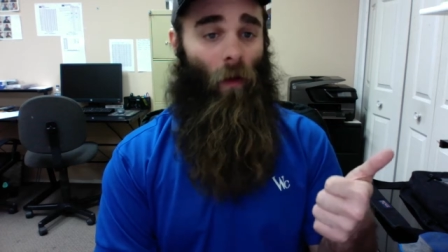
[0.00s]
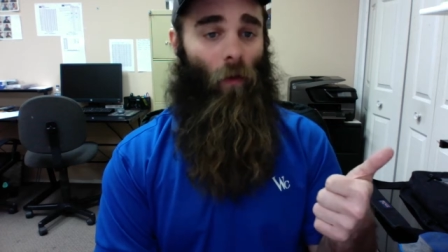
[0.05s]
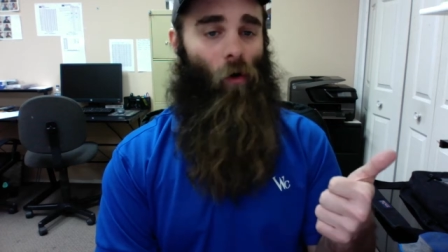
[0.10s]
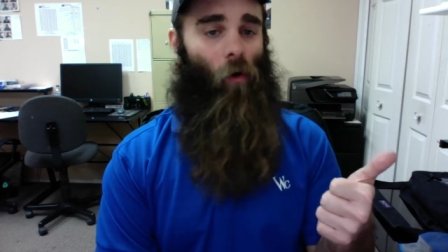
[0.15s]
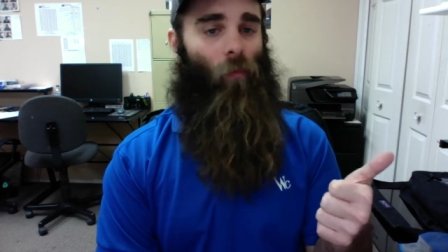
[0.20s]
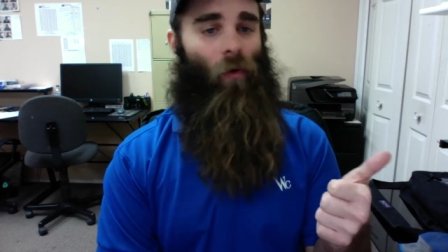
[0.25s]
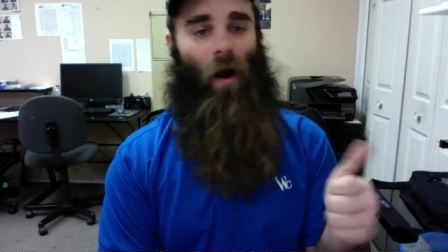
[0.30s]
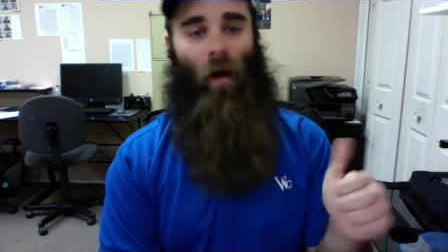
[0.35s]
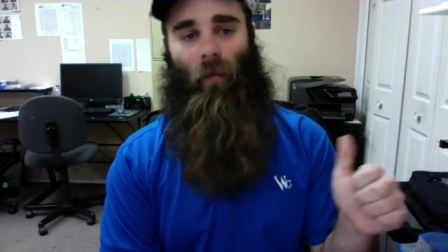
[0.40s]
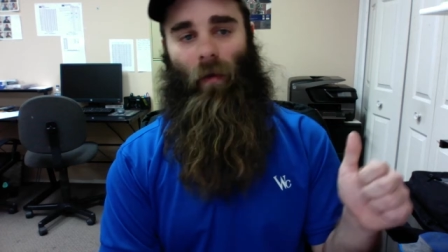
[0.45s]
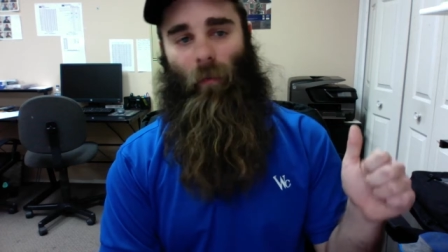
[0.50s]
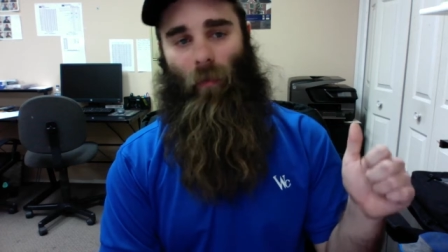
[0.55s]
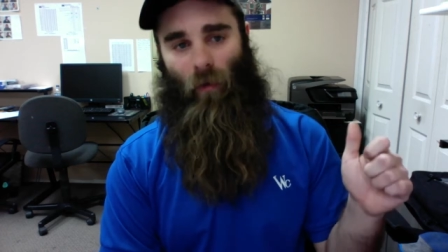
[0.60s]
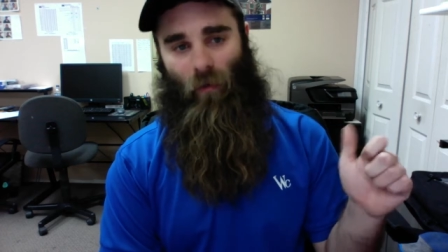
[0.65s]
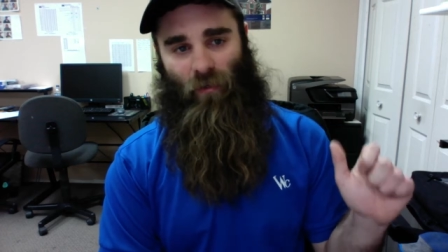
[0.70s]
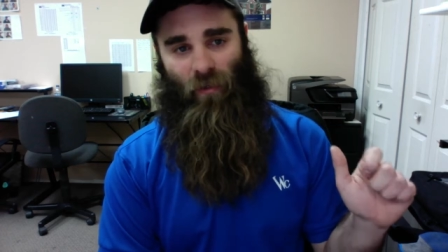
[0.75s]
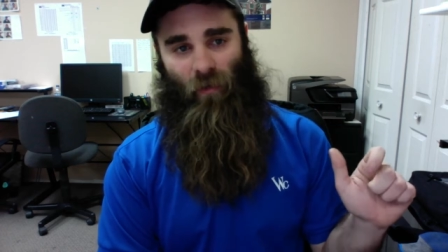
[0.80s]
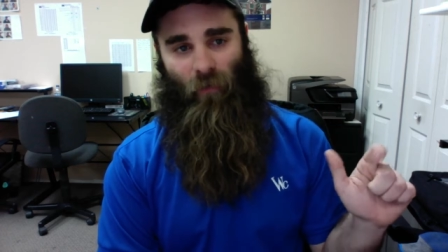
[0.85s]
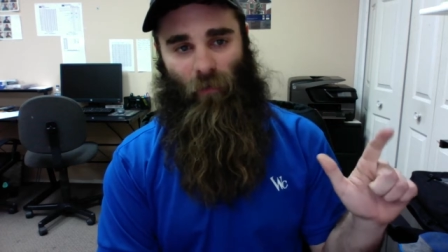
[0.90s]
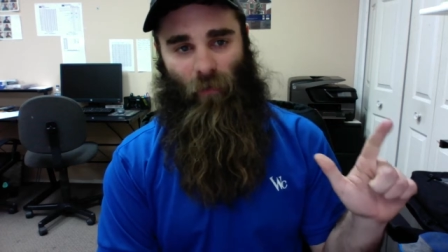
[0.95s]
We'll probably
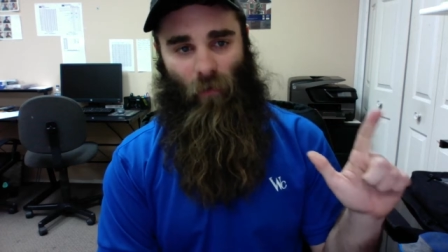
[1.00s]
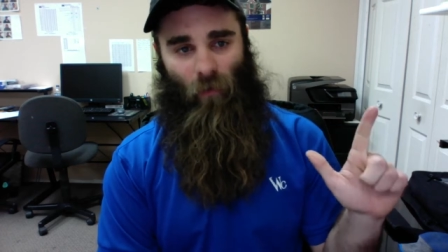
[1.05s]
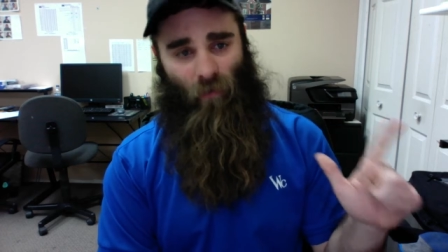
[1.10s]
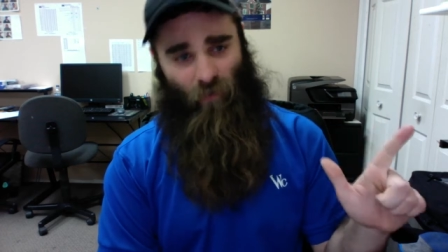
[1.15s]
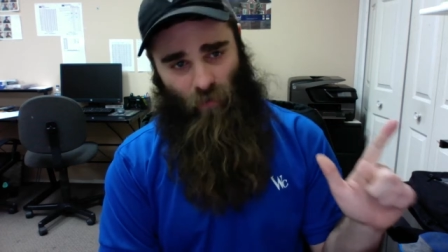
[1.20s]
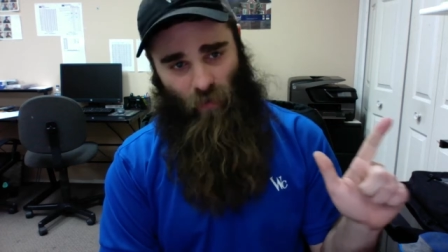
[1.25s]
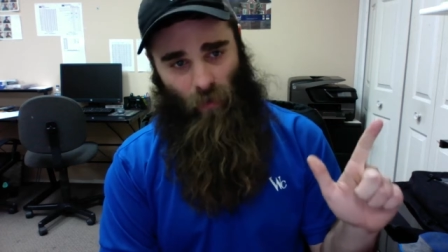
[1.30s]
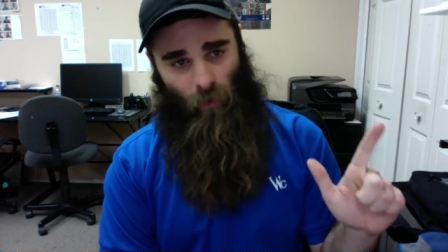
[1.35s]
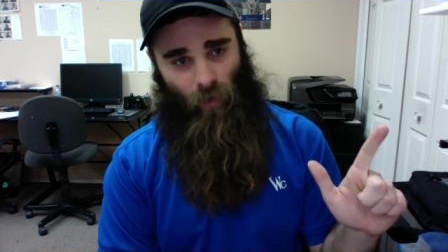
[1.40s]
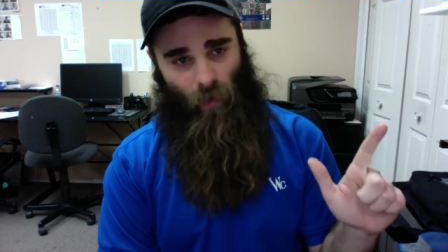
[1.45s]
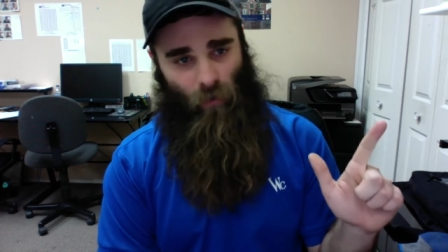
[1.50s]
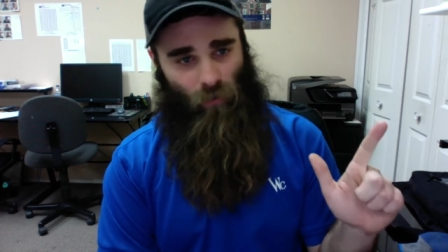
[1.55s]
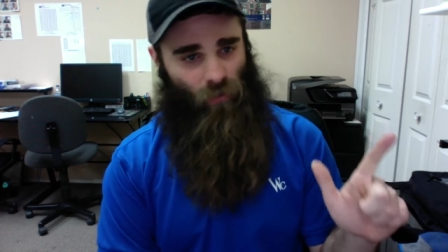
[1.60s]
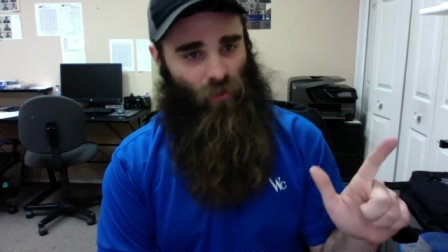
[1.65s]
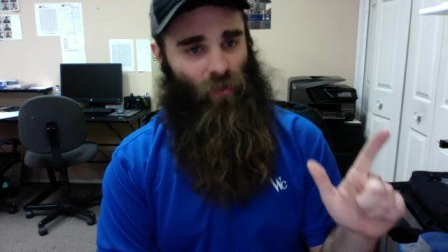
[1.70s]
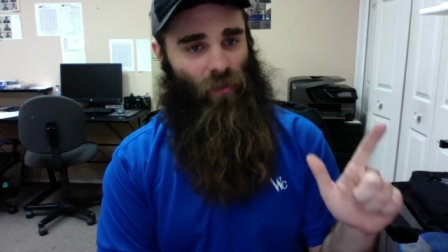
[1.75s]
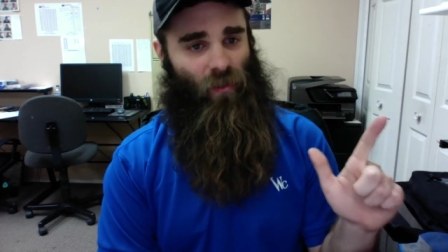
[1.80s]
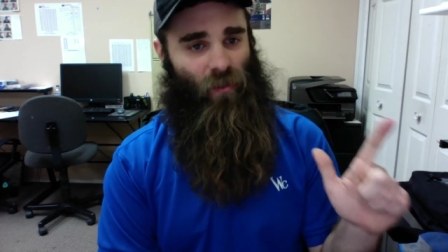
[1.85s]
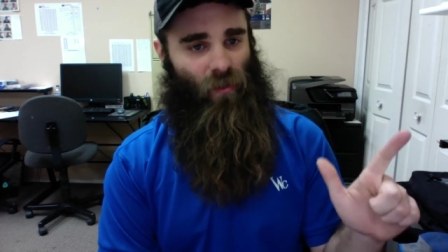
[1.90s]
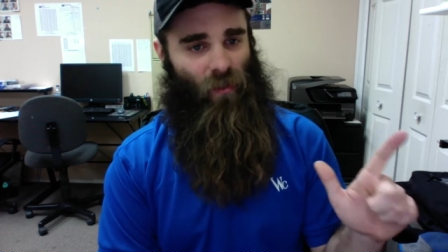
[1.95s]
post a few in Vimeo
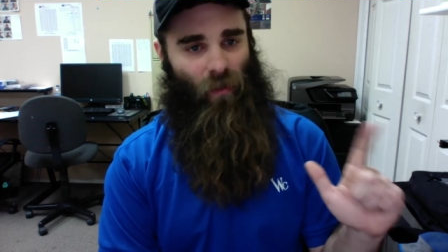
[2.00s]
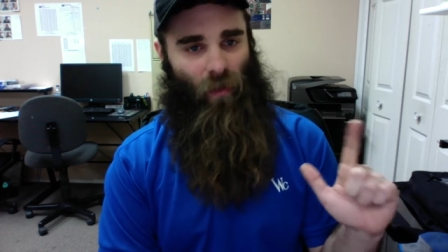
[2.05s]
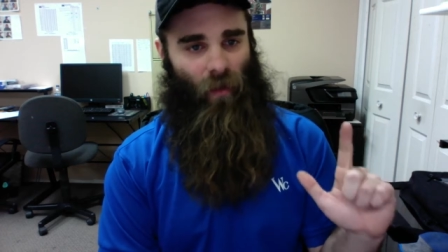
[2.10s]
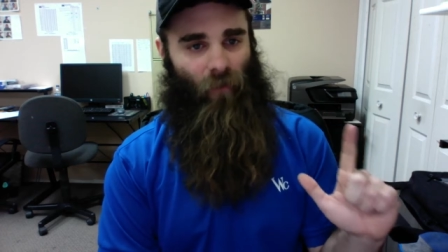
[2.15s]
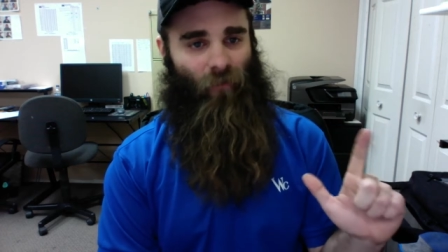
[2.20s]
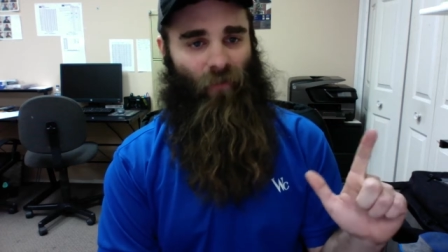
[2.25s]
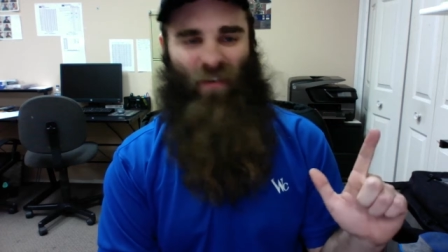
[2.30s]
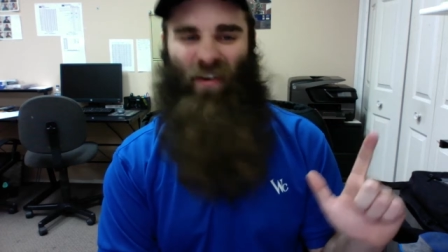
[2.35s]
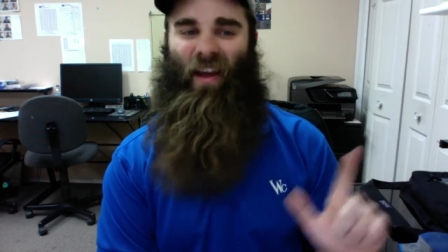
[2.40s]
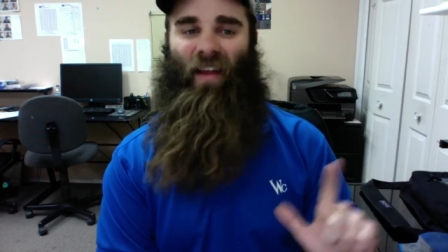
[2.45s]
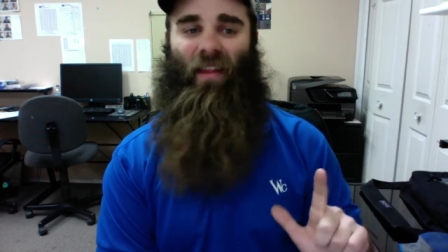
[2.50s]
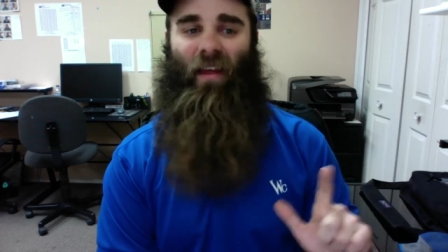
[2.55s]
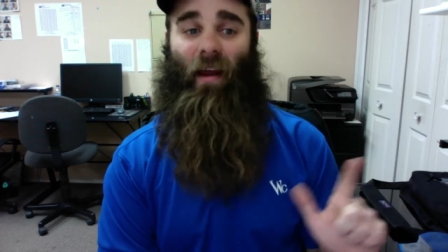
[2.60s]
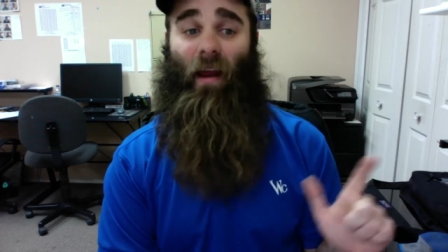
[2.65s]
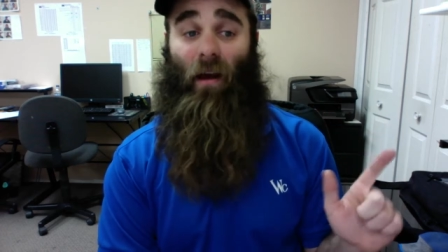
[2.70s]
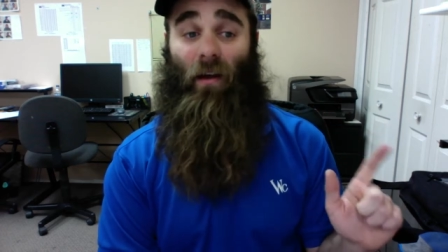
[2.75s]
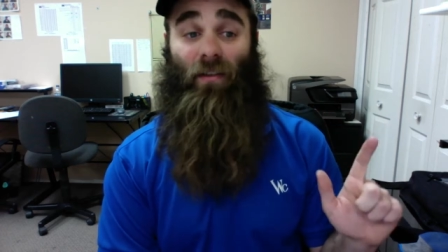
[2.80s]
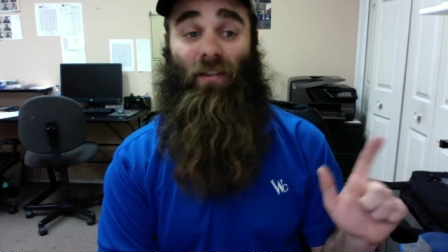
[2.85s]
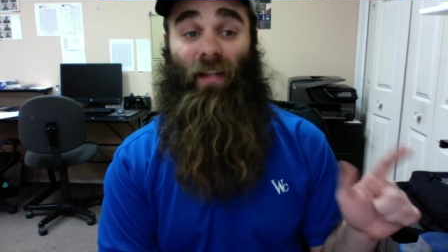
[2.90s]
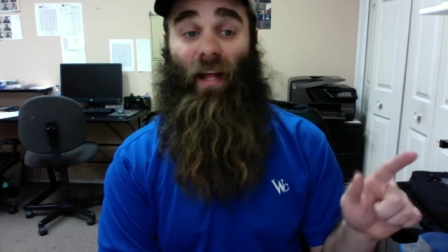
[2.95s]
just for nothing
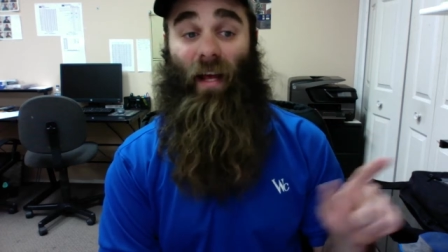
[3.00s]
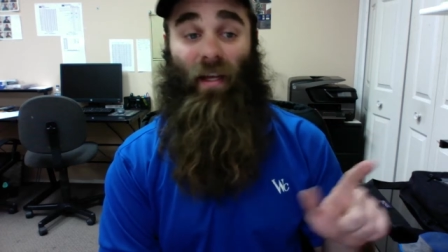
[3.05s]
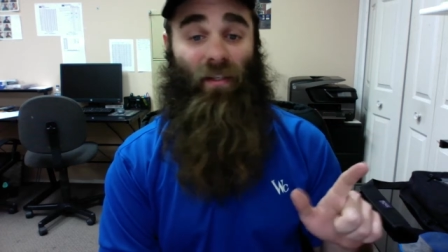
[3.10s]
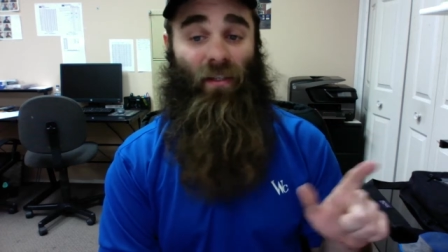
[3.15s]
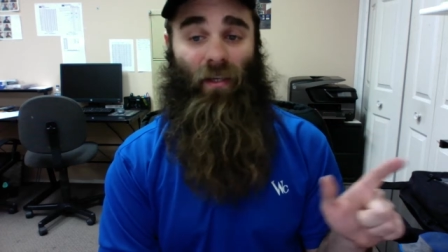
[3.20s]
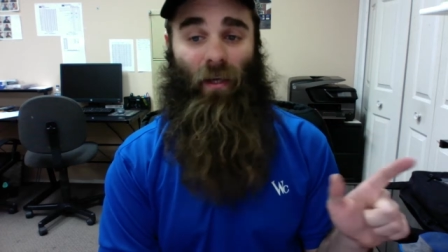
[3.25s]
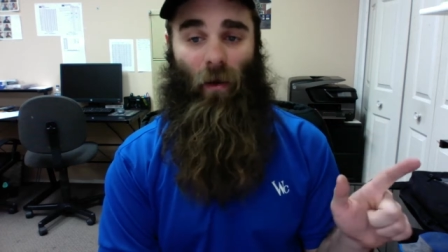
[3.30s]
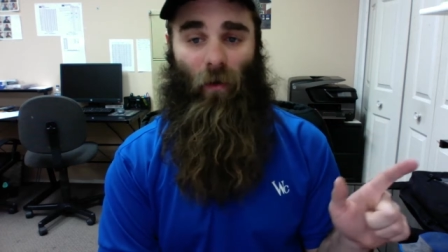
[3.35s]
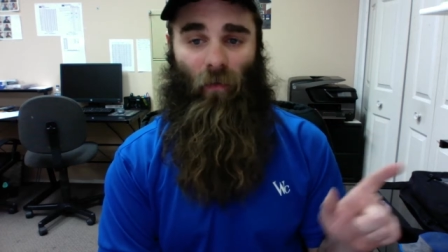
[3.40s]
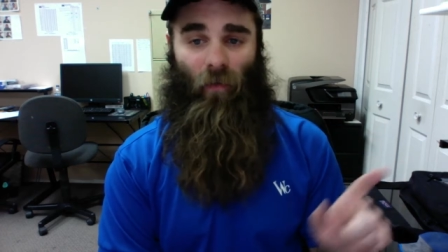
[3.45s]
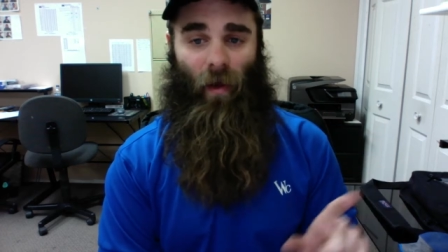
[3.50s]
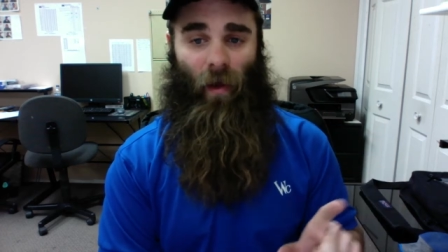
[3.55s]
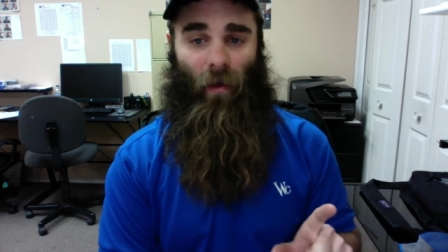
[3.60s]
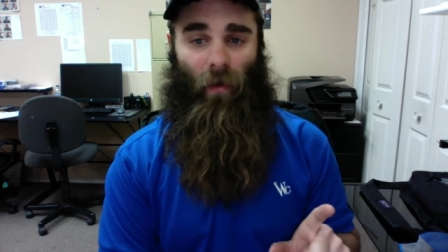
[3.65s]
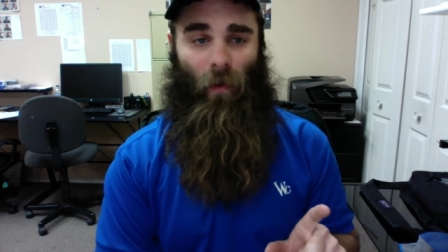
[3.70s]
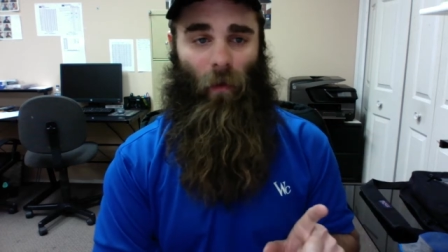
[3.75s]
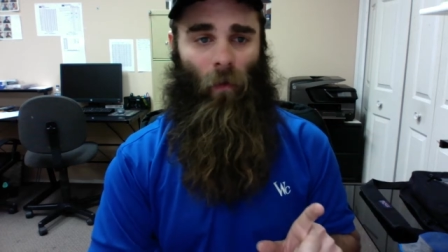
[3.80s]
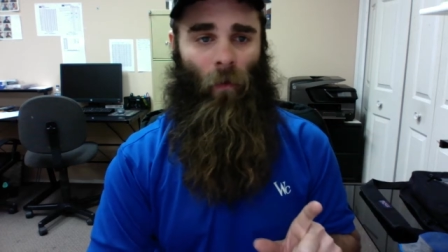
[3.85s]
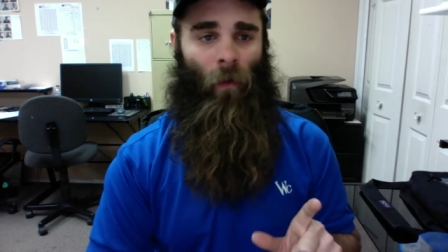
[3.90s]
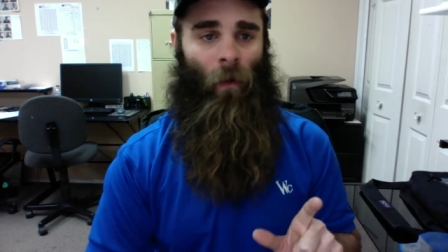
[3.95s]
else, the SEO
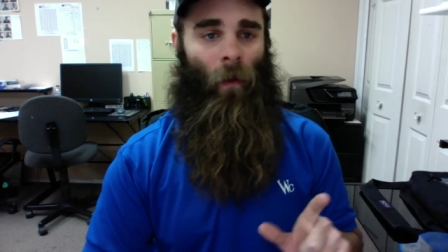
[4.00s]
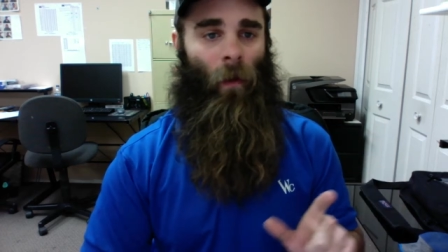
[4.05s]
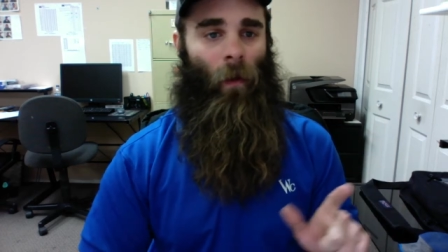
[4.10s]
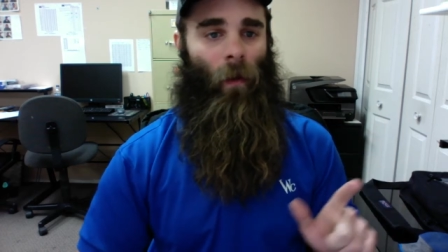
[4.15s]
value.